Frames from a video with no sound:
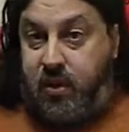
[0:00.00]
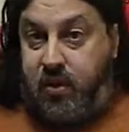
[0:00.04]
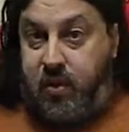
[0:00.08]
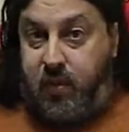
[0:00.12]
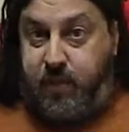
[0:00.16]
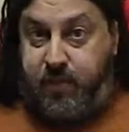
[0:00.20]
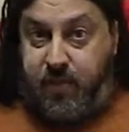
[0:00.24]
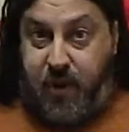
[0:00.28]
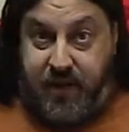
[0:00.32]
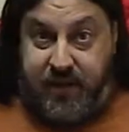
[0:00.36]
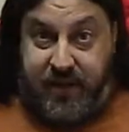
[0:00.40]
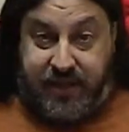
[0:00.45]

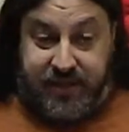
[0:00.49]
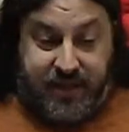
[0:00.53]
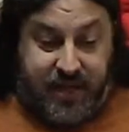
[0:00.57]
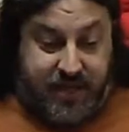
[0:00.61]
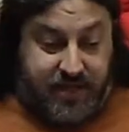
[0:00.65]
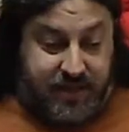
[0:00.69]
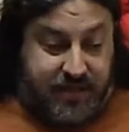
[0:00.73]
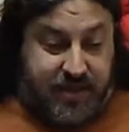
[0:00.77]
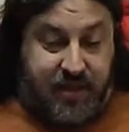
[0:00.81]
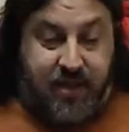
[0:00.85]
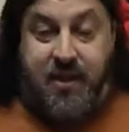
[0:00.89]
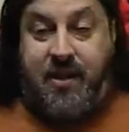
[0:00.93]
include Project
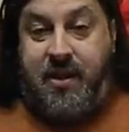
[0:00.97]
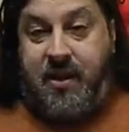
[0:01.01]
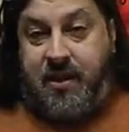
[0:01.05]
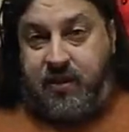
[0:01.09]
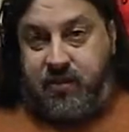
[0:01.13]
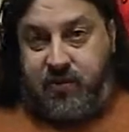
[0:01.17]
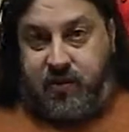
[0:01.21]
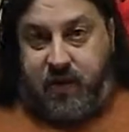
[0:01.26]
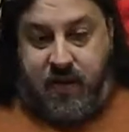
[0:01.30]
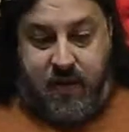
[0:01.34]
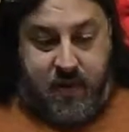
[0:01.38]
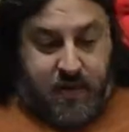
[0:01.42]
Tesla.
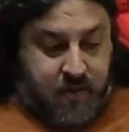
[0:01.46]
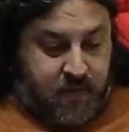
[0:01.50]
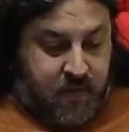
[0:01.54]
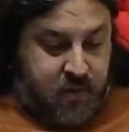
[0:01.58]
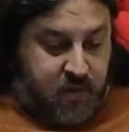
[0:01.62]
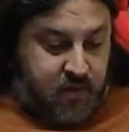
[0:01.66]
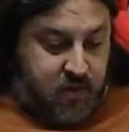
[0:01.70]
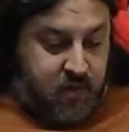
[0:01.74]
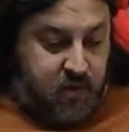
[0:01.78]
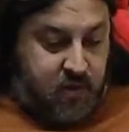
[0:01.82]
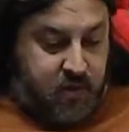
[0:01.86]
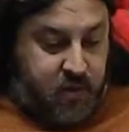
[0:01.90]
Sorry,
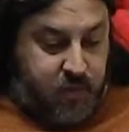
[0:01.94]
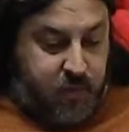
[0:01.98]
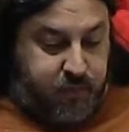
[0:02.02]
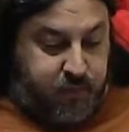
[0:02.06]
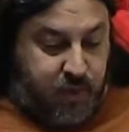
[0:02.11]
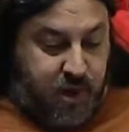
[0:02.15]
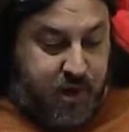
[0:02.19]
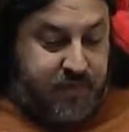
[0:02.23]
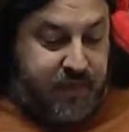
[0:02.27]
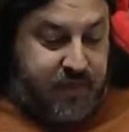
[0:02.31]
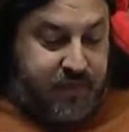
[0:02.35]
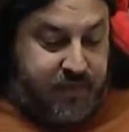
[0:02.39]
this will include
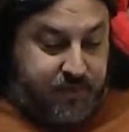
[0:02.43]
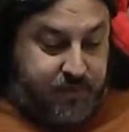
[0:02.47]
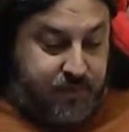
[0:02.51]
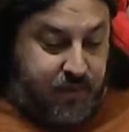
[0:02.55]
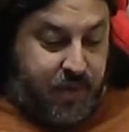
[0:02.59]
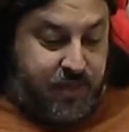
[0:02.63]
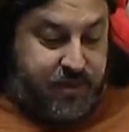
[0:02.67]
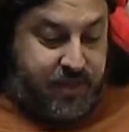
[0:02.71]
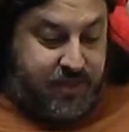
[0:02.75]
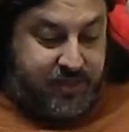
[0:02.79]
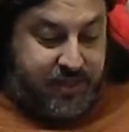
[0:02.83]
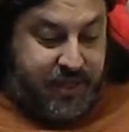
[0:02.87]
Project
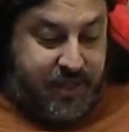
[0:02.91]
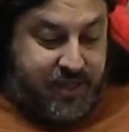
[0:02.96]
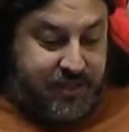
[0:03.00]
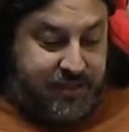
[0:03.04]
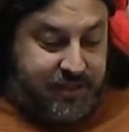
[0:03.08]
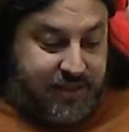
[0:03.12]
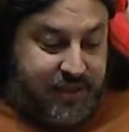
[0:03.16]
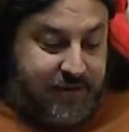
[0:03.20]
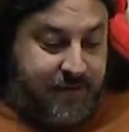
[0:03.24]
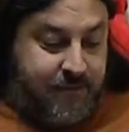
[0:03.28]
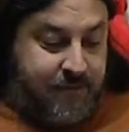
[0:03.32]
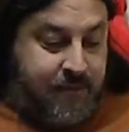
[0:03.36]
Project
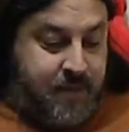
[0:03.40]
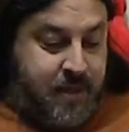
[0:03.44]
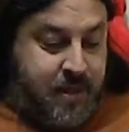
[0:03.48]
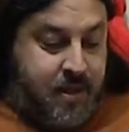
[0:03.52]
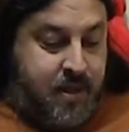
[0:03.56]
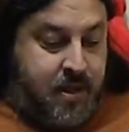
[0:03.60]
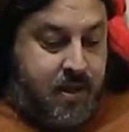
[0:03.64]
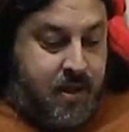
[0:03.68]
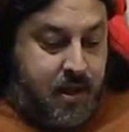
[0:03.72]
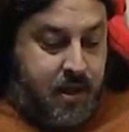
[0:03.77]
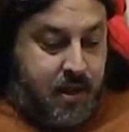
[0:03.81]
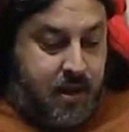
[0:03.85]
Tesla.
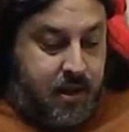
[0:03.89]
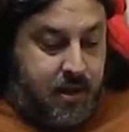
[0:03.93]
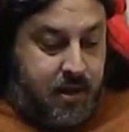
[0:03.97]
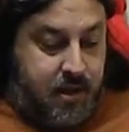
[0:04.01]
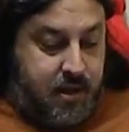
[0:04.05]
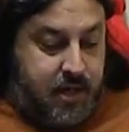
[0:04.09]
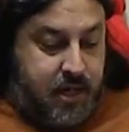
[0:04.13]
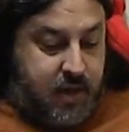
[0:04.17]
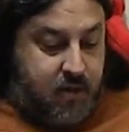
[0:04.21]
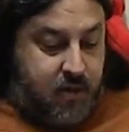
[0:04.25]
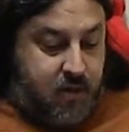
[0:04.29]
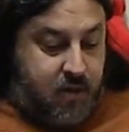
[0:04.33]

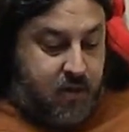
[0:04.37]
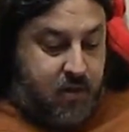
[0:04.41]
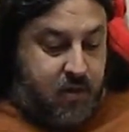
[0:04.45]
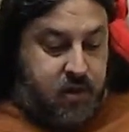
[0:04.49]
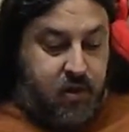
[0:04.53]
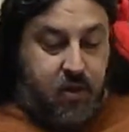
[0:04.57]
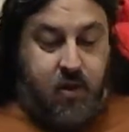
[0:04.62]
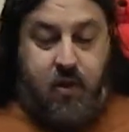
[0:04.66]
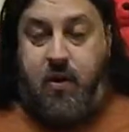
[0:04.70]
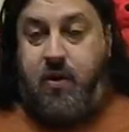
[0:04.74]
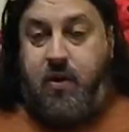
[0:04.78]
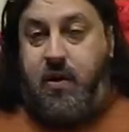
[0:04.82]
Uh, it will
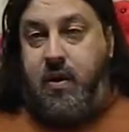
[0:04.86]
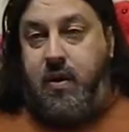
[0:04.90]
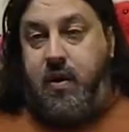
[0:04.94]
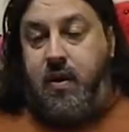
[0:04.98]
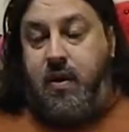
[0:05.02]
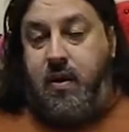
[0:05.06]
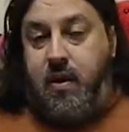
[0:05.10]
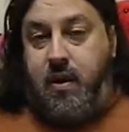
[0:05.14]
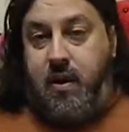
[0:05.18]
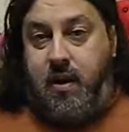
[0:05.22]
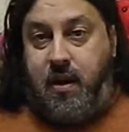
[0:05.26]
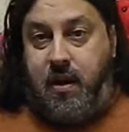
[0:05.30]
include
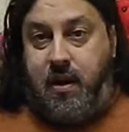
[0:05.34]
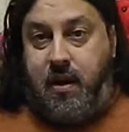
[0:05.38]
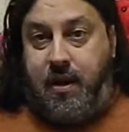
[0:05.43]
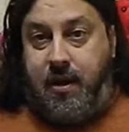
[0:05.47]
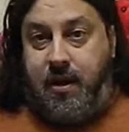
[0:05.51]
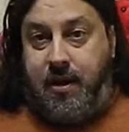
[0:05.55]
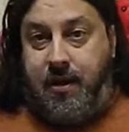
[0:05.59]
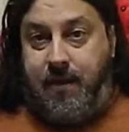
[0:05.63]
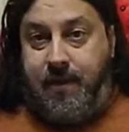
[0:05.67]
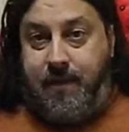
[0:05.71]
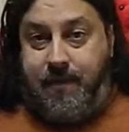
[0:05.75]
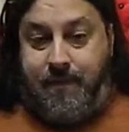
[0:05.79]

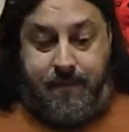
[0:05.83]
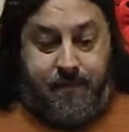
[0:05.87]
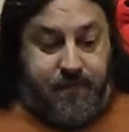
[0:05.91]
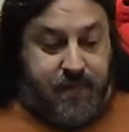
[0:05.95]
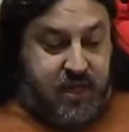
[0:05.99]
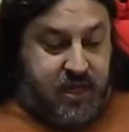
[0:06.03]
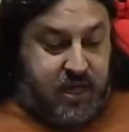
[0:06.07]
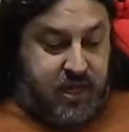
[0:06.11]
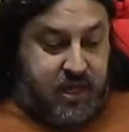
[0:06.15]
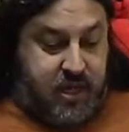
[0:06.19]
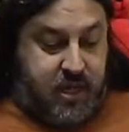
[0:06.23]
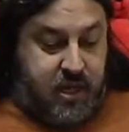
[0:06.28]
uh,
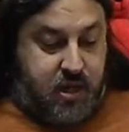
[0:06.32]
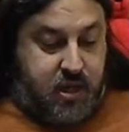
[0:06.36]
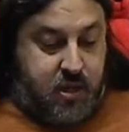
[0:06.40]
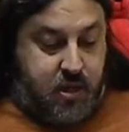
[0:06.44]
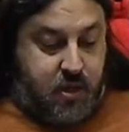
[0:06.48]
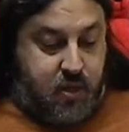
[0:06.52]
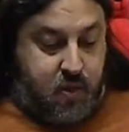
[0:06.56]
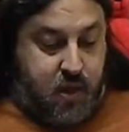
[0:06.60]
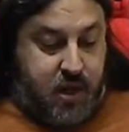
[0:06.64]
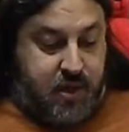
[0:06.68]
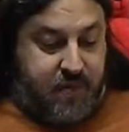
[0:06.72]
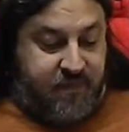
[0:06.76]
the
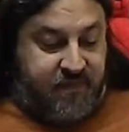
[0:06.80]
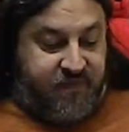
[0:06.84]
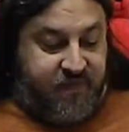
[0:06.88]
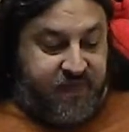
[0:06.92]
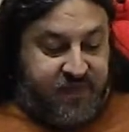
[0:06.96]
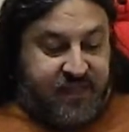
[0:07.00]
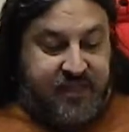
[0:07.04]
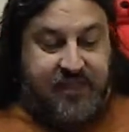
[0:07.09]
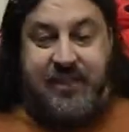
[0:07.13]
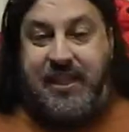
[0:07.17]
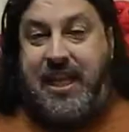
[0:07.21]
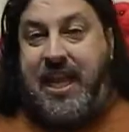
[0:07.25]
quantum
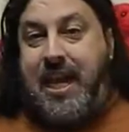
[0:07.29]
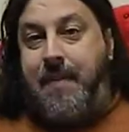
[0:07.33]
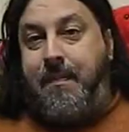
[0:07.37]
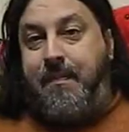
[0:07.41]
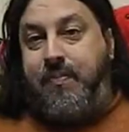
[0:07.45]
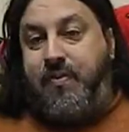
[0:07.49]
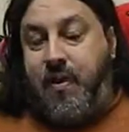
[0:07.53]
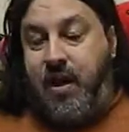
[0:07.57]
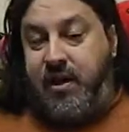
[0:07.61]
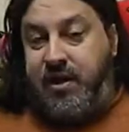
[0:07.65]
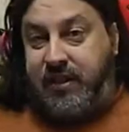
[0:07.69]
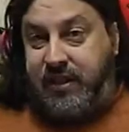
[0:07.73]
physics lab
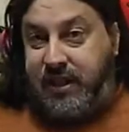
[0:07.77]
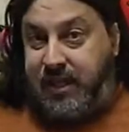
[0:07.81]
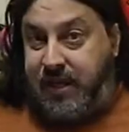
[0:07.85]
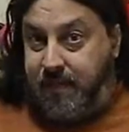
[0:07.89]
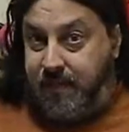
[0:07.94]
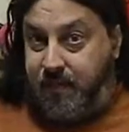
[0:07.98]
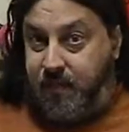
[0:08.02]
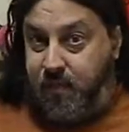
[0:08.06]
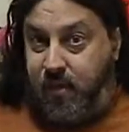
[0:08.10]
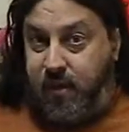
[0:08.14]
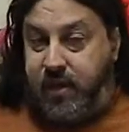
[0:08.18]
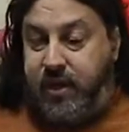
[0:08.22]
project that
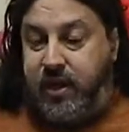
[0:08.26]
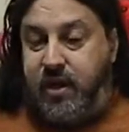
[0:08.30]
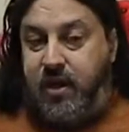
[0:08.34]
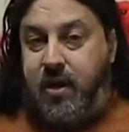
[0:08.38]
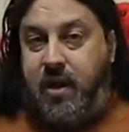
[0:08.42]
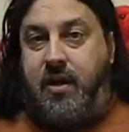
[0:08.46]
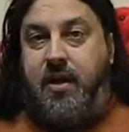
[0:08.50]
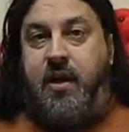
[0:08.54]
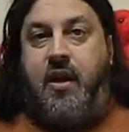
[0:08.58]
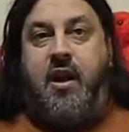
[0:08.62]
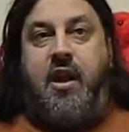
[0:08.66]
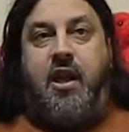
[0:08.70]
I'm working
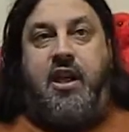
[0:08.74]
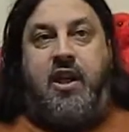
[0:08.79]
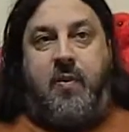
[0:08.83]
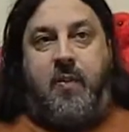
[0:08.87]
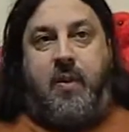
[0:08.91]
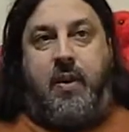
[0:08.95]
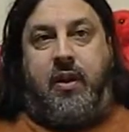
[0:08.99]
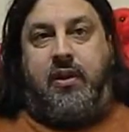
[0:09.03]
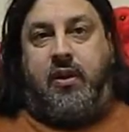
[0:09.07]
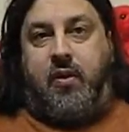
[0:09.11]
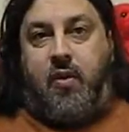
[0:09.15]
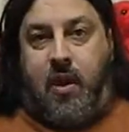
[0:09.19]
on to
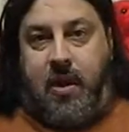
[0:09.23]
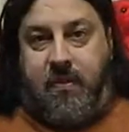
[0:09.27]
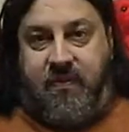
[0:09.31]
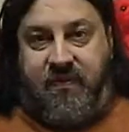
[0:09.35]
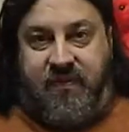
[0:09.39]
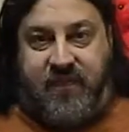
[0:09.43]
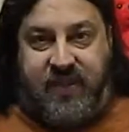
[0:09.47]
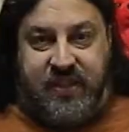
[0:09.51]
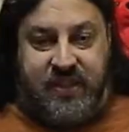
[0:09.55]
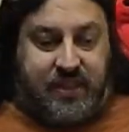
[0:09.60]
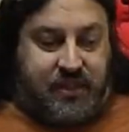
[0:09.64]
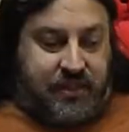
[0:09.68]
build a quantum
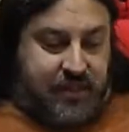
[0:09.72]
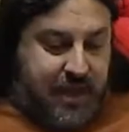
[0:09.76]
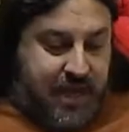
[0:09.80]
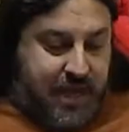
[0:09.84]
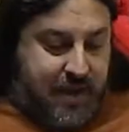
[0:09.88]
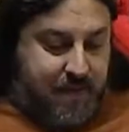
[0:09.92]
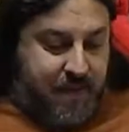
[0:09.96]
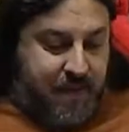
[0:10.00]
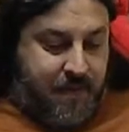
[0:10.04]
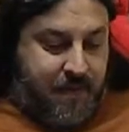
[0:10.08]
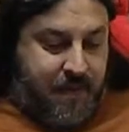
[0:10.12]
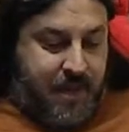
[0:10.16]
physics
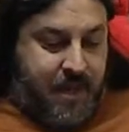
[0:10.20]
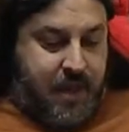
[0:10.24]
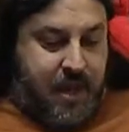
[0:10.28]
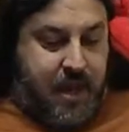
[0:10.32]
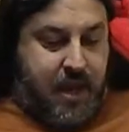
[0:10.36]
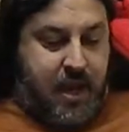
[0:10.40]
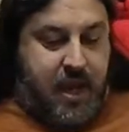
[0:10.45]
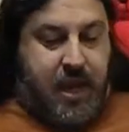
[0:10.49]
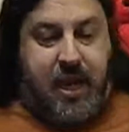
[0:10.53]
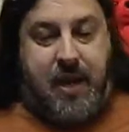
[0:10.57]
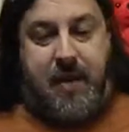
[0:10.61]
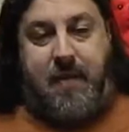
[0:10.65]
lab.
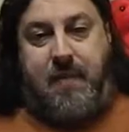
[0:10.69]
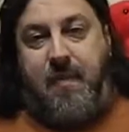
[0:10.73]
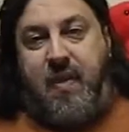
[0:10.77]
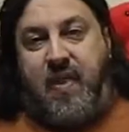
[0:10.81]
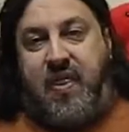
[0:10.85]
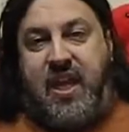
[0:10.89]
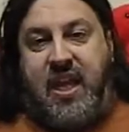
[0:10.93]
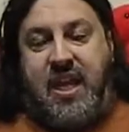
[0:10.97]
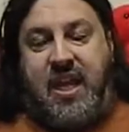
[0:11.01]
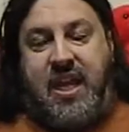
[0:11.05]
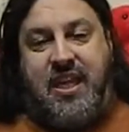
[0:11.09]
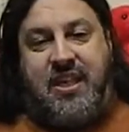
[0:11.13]
And the
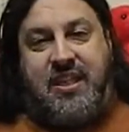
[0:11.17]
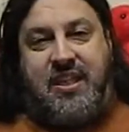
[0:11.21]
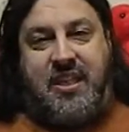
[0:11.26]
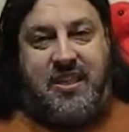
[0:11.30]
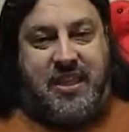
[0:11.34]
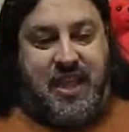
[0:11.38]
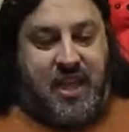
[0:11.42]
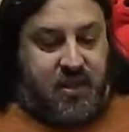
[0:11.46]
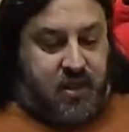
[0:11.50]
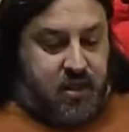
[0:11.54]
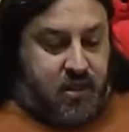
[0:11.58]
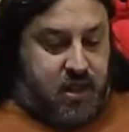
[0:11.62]
thing is, is
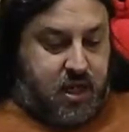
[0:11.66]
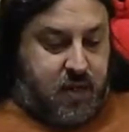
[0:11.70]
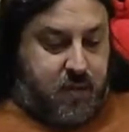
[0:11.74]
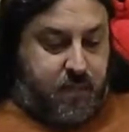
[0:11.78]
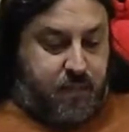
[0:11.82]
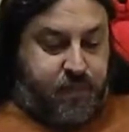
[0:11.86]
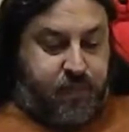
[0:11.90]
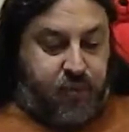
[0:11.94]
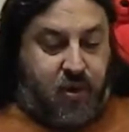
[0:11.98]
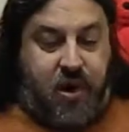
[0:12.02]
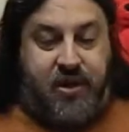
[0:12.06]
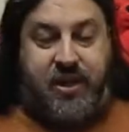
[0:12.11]
that the
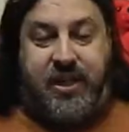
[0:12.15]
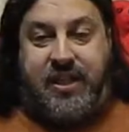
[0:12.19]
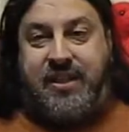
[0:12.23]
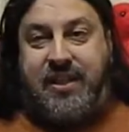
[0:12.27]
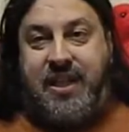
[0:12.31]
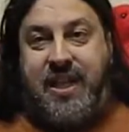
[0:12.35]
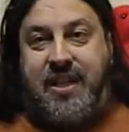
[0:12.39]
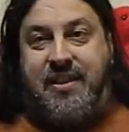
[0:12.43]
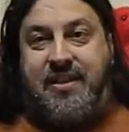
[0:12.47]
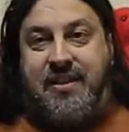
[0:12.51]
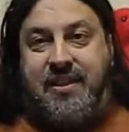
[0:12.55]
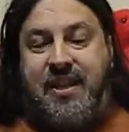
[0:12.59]
Project
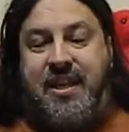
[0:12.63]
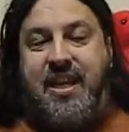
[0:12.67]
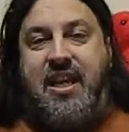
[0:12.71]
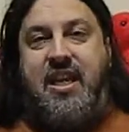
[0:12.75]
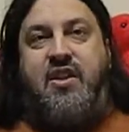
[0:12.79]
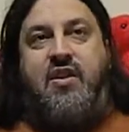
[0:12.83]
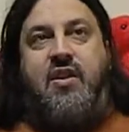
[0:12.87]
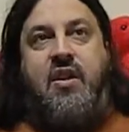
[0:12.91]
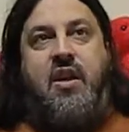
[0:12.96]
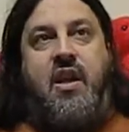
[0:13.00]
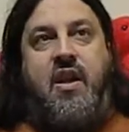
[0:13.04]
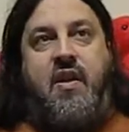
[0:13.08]
Tesla
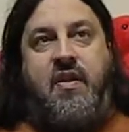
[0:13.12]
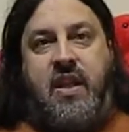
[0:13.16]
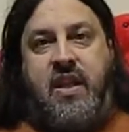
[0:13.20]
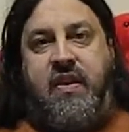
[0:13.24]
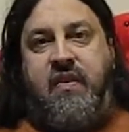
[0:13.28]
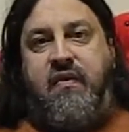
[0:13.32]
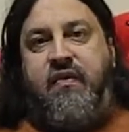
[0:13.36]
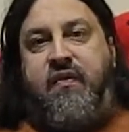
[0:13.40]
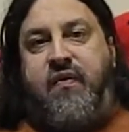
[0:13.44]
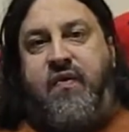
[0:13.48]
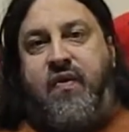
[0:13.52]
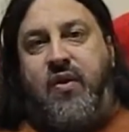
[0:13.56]
is
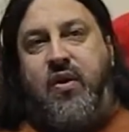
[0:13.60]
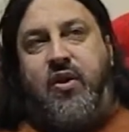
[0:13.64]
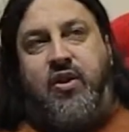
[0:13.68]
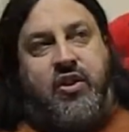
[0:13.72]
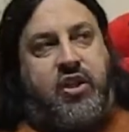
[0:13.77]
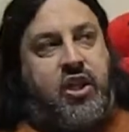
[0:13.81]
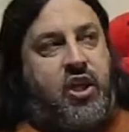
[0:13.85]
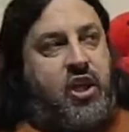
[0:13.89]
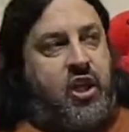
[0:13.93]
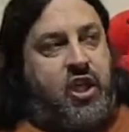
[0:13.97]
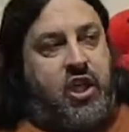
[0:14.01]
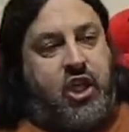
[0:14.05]
the
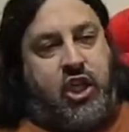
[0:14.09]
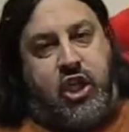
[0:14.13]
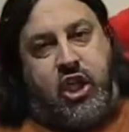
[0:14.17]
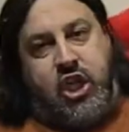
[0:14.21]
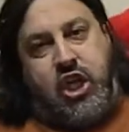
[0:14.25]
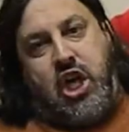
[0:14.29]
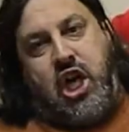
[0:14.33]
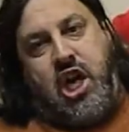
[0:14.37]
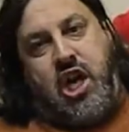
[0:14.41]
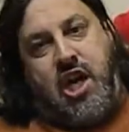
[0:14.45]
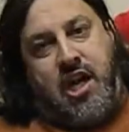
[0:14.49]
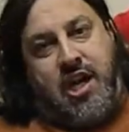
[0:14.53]
first
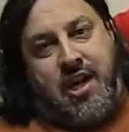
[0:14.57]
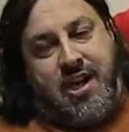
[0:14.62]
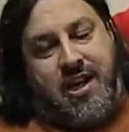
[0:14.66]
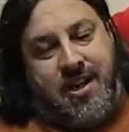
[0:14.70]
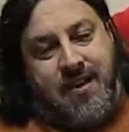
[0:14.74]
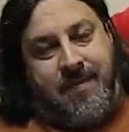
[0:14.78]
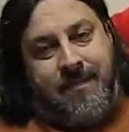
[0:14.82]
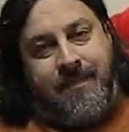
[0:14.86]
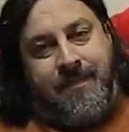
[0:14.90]
chunk